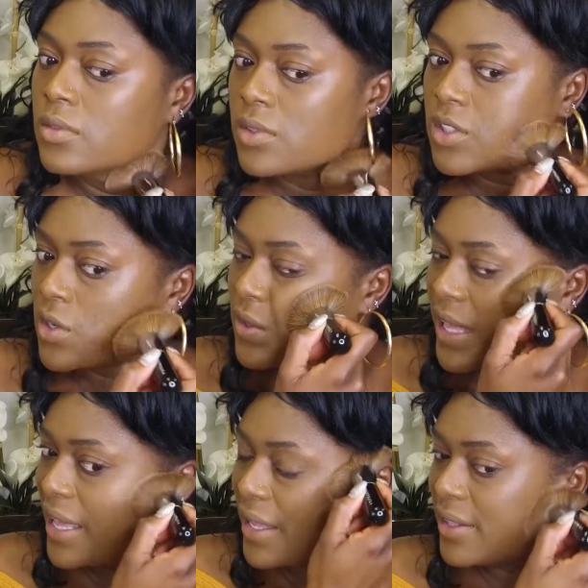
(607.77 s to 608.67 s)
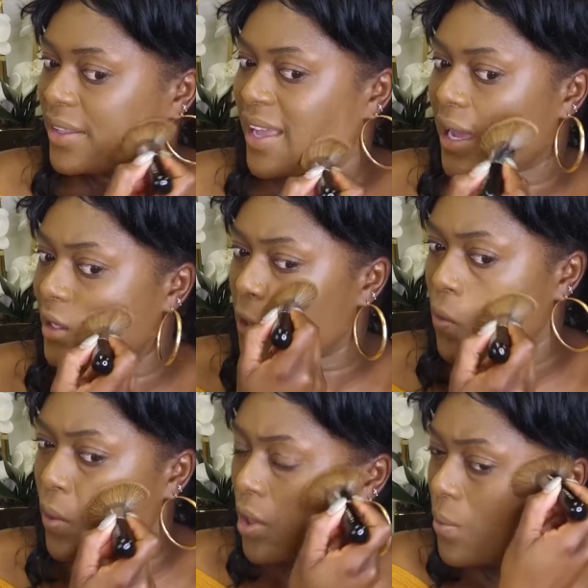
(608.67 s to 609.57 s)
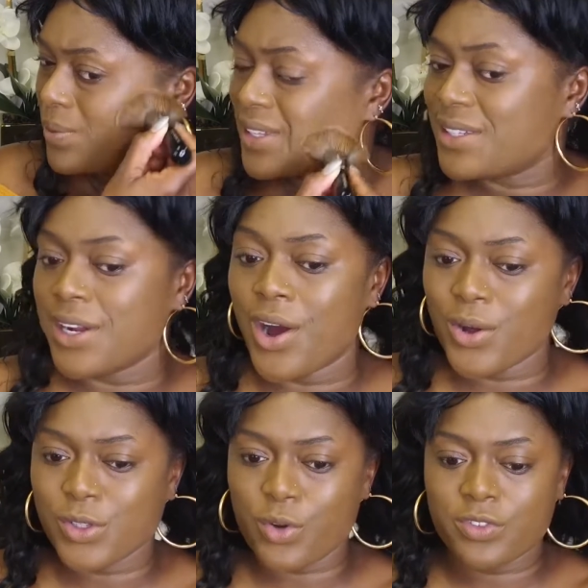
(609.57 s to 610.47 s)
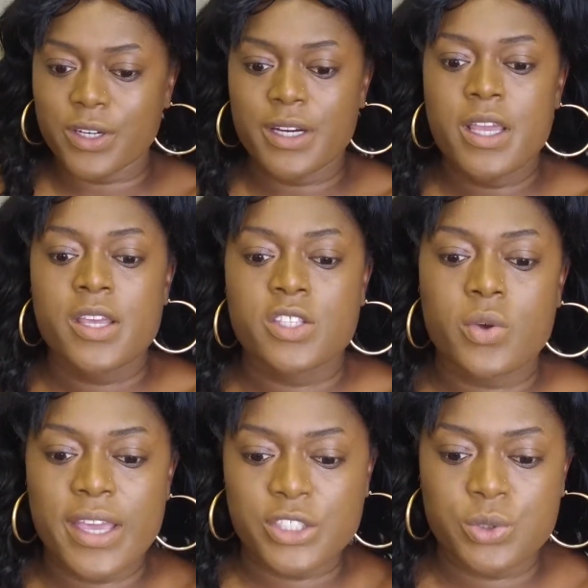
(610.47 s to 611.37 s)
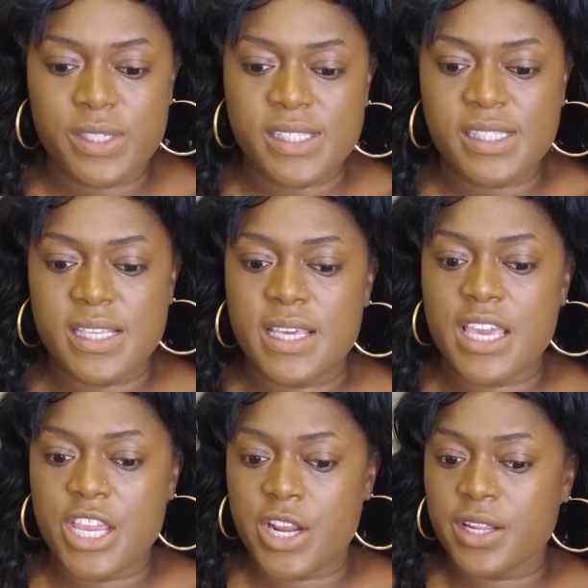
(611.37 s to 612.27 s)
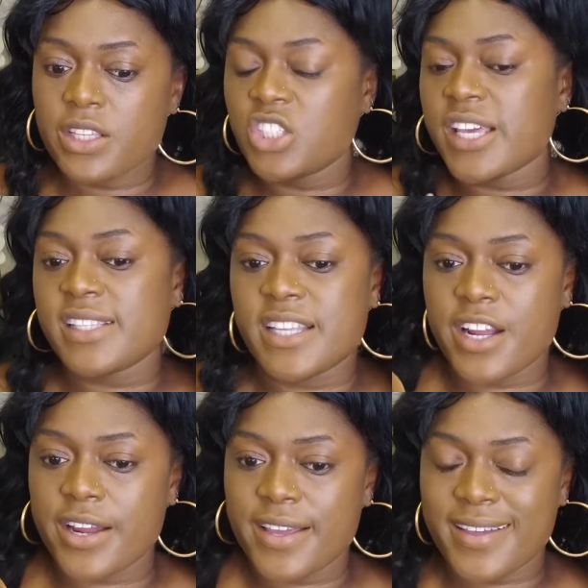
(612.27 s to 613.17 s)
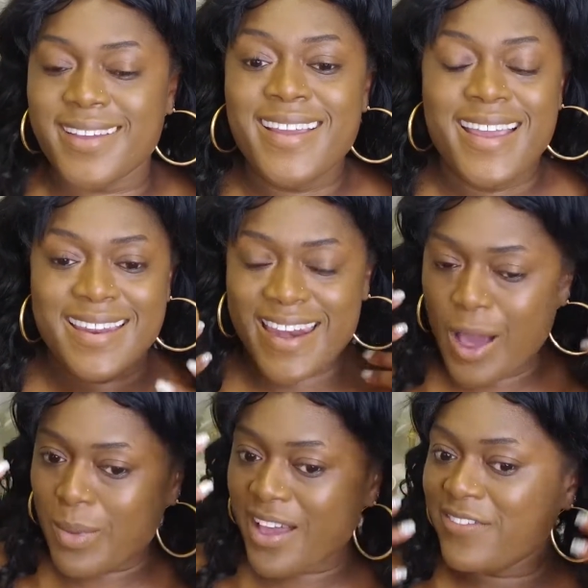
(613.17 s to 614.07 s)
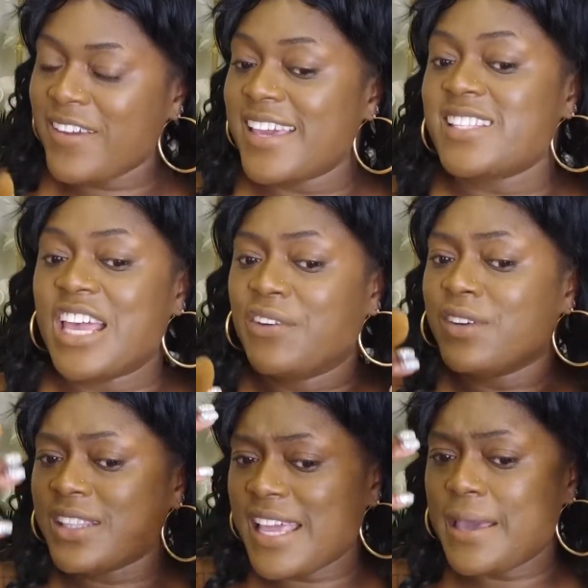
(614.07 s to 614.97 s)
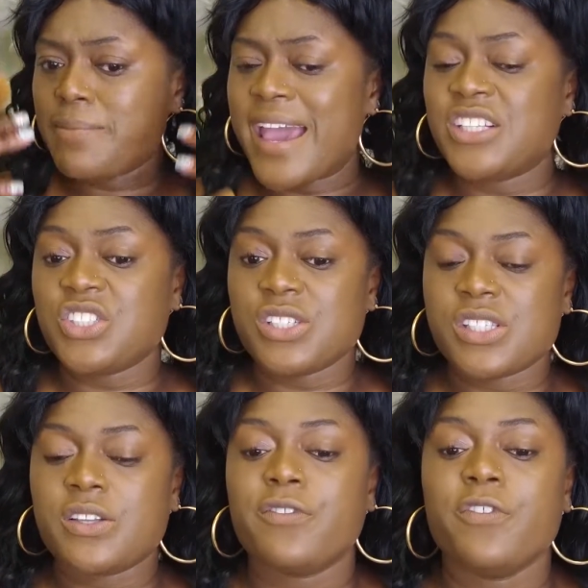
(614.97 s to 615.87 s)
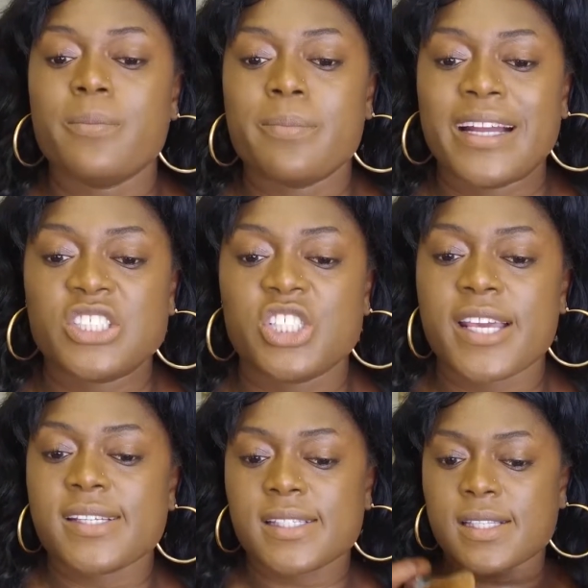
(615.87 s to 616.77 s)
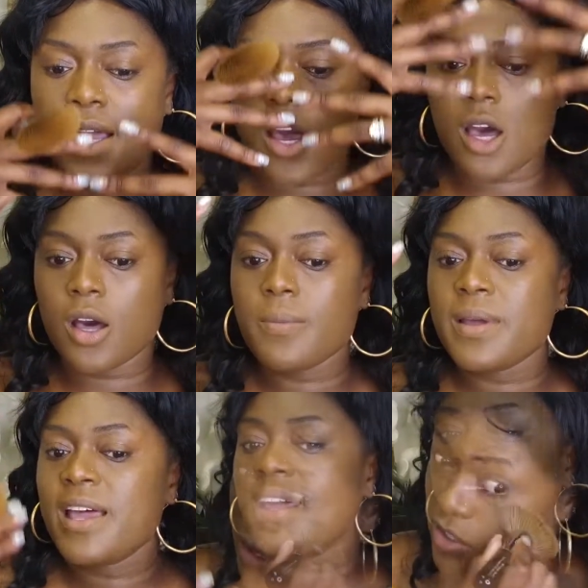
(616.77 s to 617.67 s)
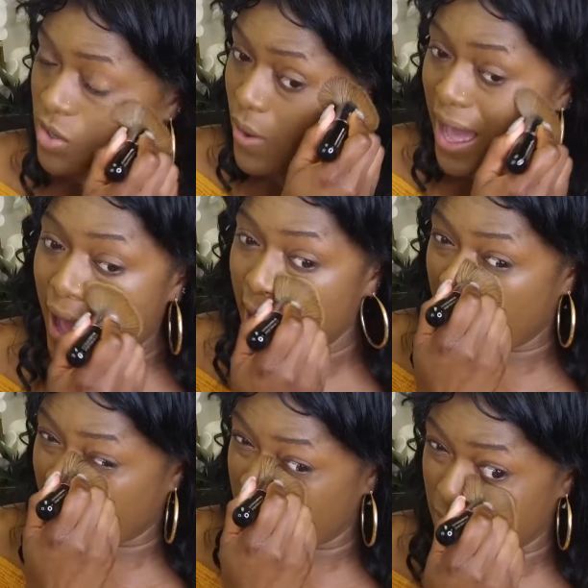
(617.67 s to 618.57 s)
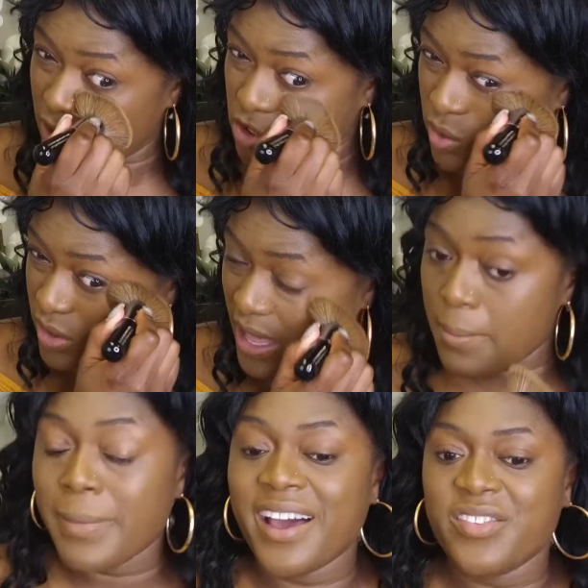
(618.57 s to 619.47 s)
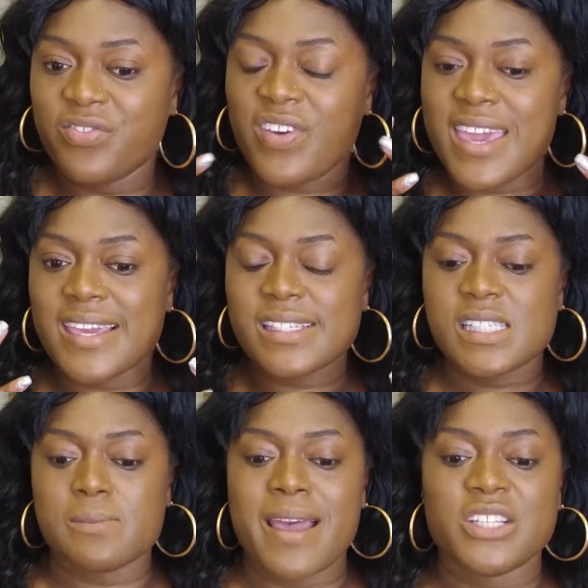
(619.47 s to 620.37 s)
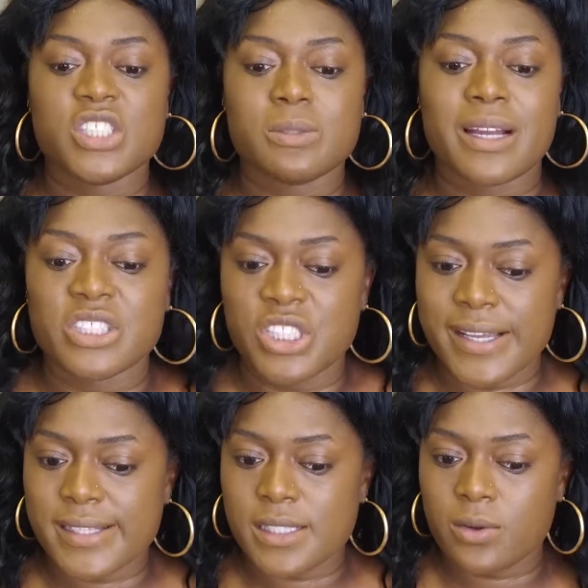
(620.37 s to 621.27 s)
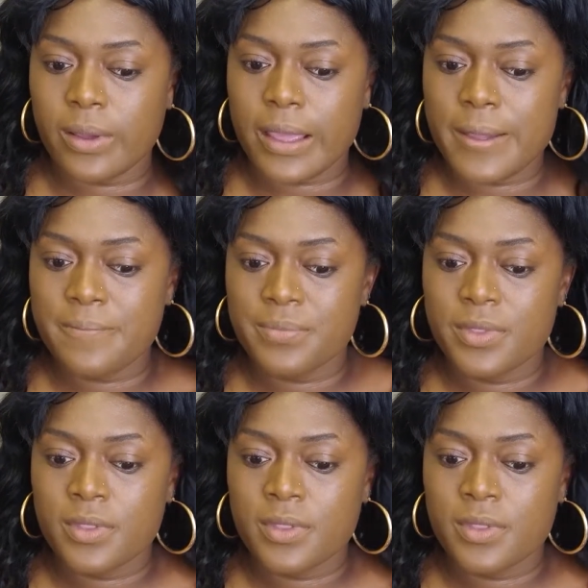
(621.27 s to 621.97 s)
so that I look well blended all over. So as you can see here in the chest area, now my face, everything matches from my chest up. So I have to make sure that my face matches my chest, okay?